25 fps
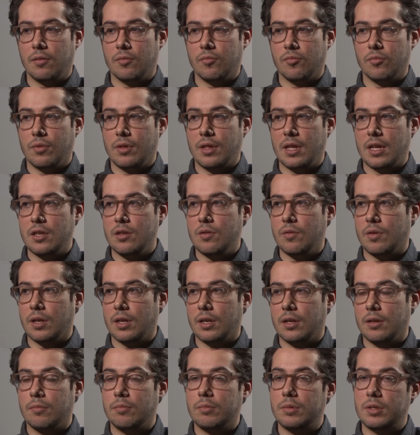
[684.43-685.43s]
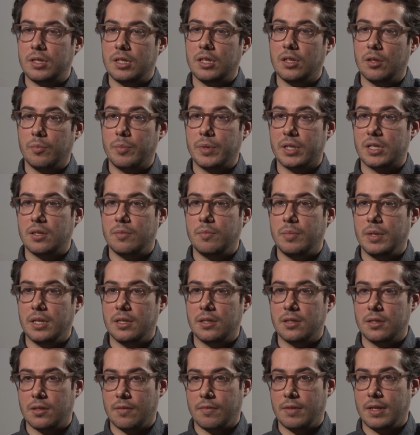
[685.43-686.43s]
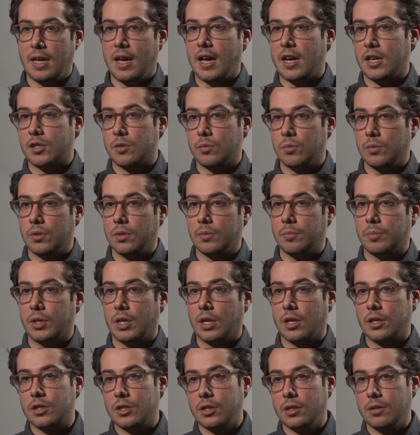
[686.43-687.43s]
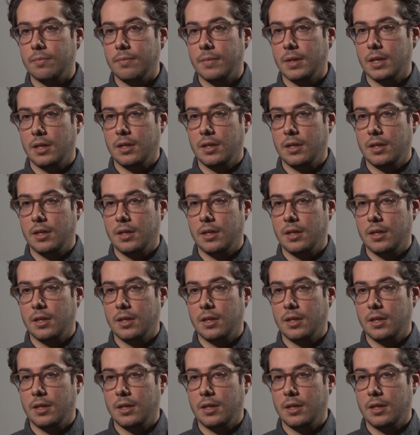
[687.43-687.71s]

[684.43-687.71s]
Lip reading: then you can steal bits and pieces of the actual production